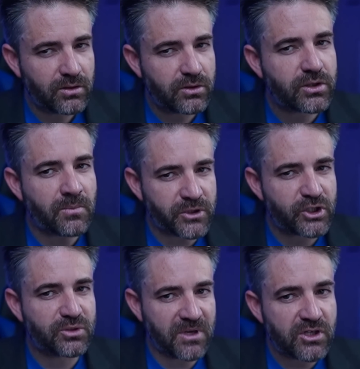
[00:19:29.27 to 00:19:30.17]
I'm
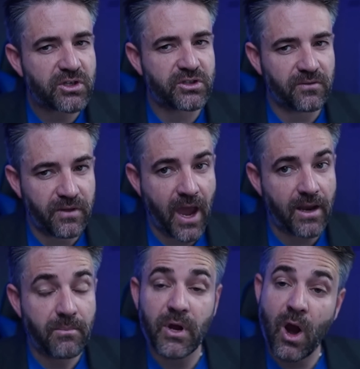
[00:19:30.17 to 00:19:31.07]
suspicious of that,
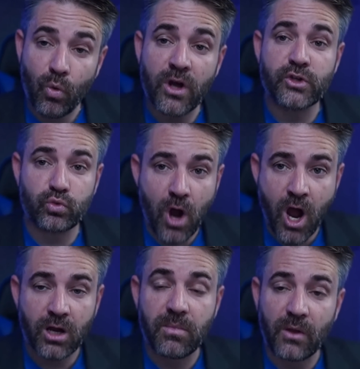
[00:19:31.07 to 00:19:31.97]
but I was
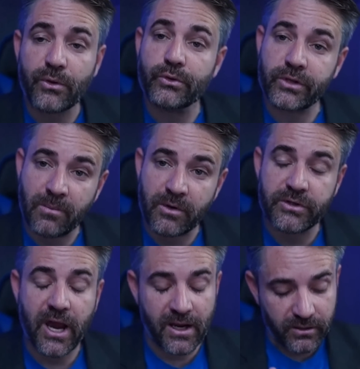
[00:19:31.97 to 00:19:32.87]
wrong about those numbers.
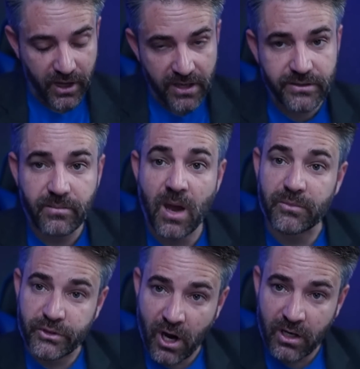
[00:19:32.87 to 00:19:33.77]
And you guys, I'm
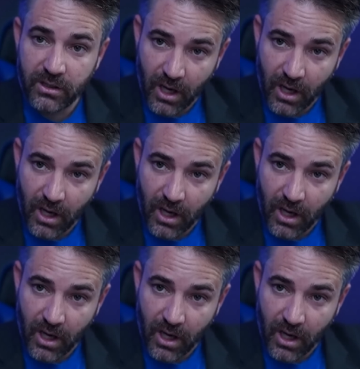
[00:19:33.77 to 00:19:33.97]
sorry.